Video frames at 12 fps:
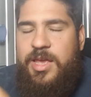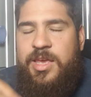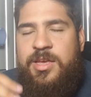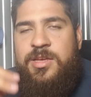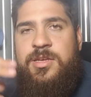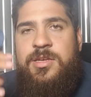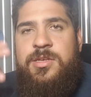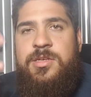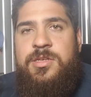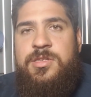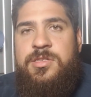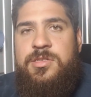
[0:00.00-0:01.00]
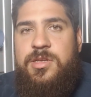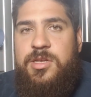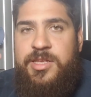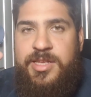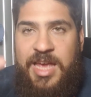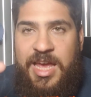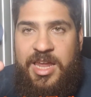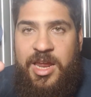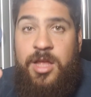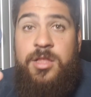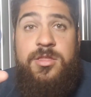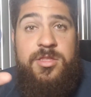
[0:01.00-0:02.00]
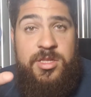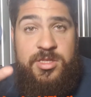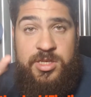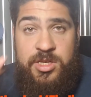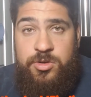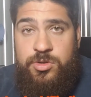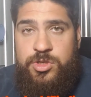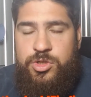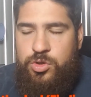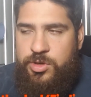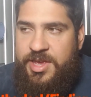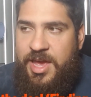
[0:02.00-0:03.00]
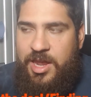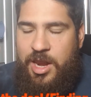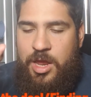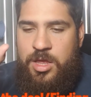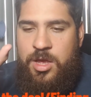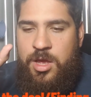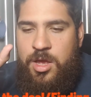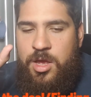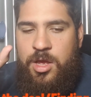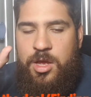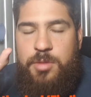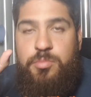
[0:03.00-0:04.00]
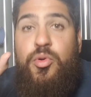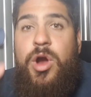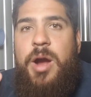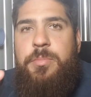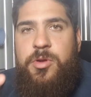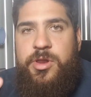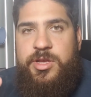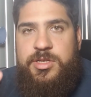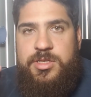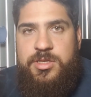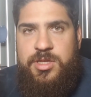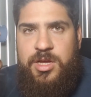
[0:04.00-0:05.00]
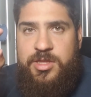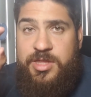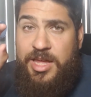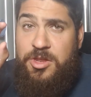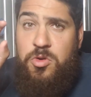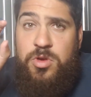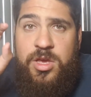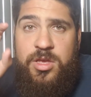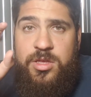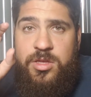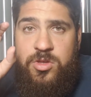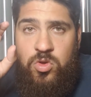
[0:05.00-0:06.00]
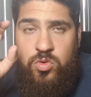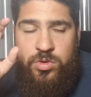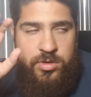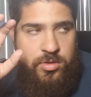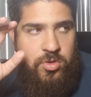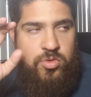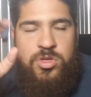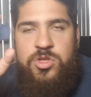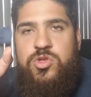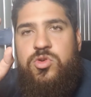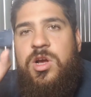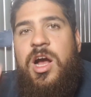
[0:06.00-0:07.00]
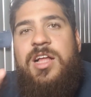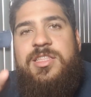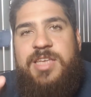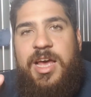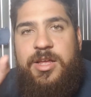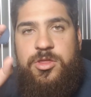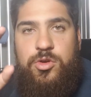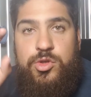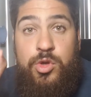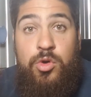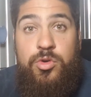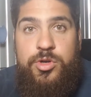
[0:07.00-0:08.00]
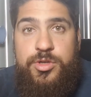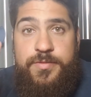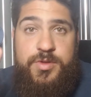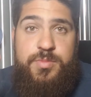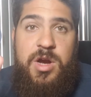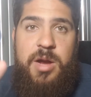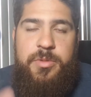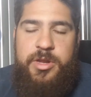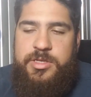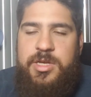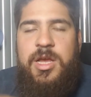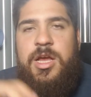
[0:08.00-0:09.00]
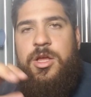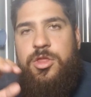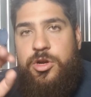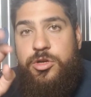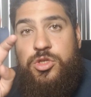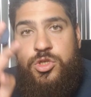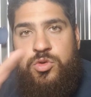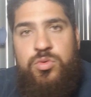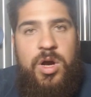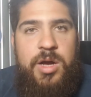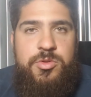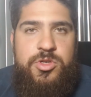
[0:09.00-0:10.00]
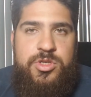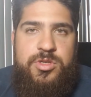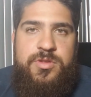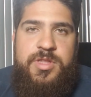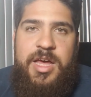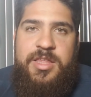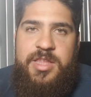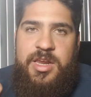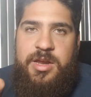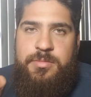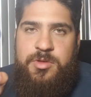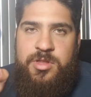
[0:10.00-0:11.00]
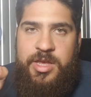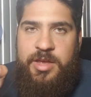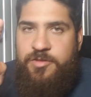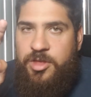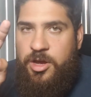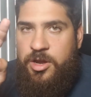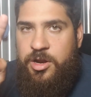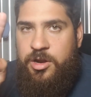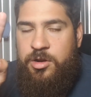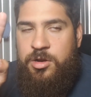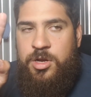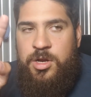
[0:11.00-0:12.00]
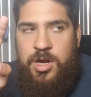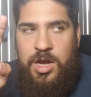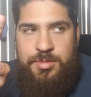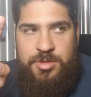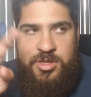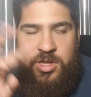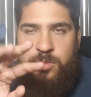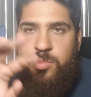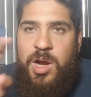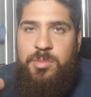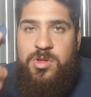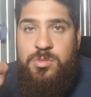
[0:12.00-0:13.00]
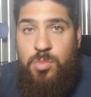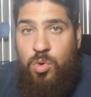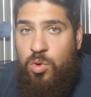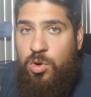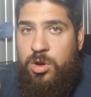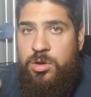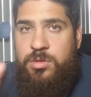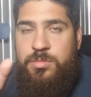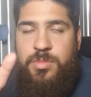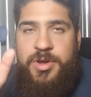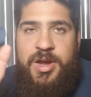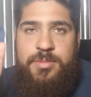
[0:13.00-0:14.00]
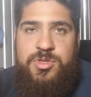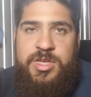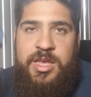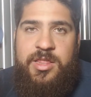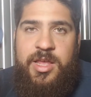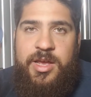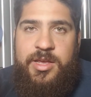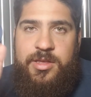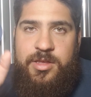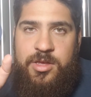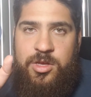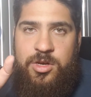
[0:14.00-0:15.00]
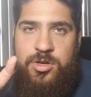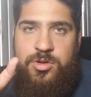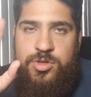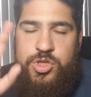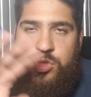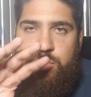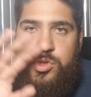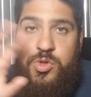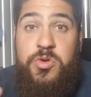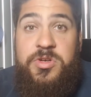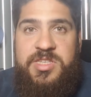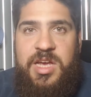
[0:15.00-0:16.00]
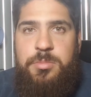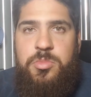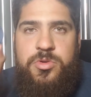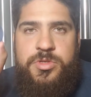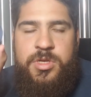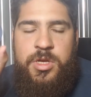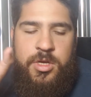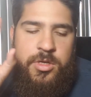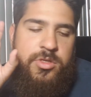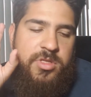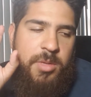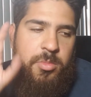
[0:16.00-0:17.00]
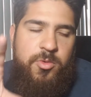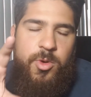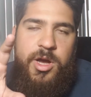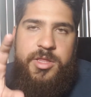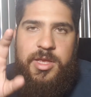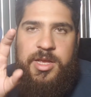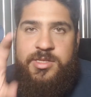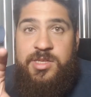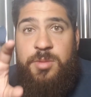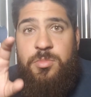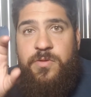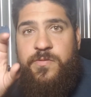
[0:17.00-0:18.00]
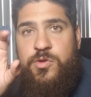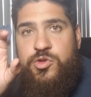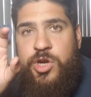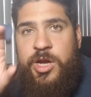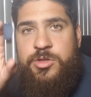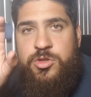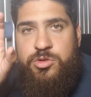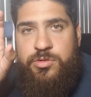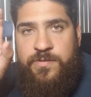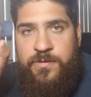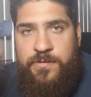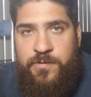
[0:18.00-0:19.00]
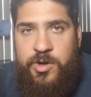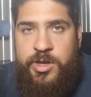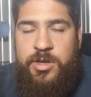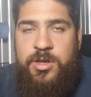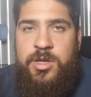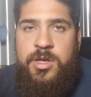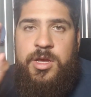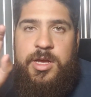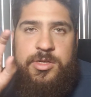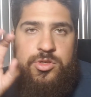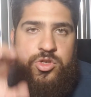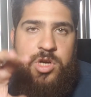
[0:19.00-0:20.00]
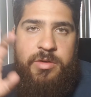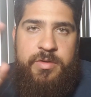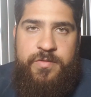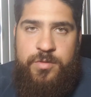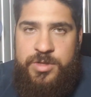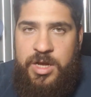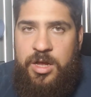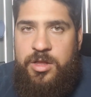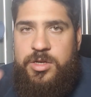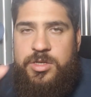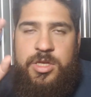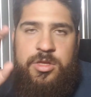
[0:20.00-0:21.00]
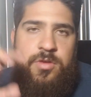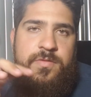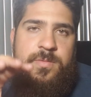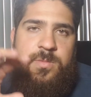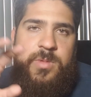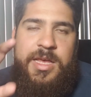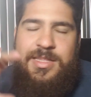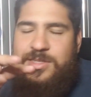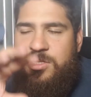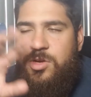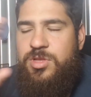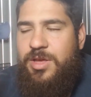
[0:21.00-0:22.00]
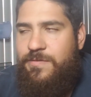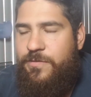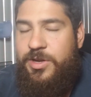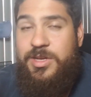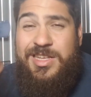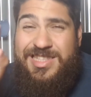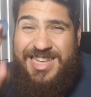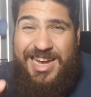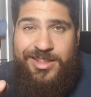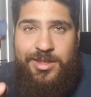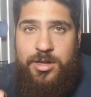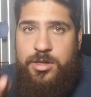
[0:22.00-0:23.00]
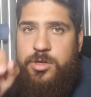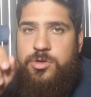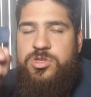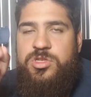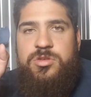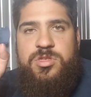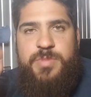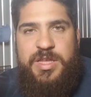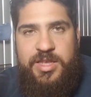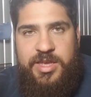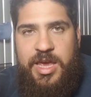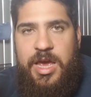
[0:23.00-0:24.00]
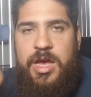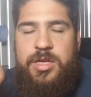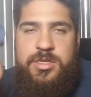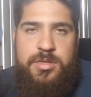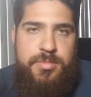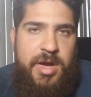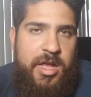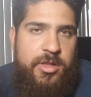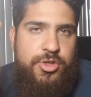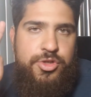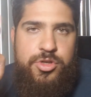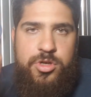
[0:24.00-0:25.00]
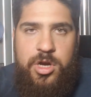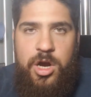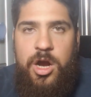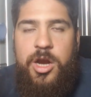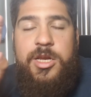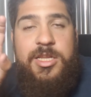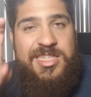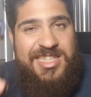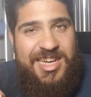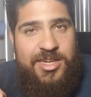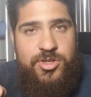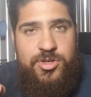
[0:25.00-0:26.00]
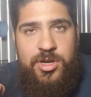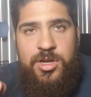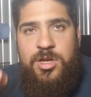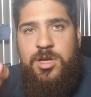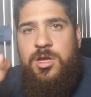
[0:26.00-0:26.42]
is getting the deals. So getting properties like that you need to contact those owners of the properties. There are 2 options of that I believe that are, there are probably more, but I'm saying two examples. Number 1 example, if you're trying to do it for free, is driving for dollars, and it's still not free. Technically, you're still spending gas and mileage in your car and etc.,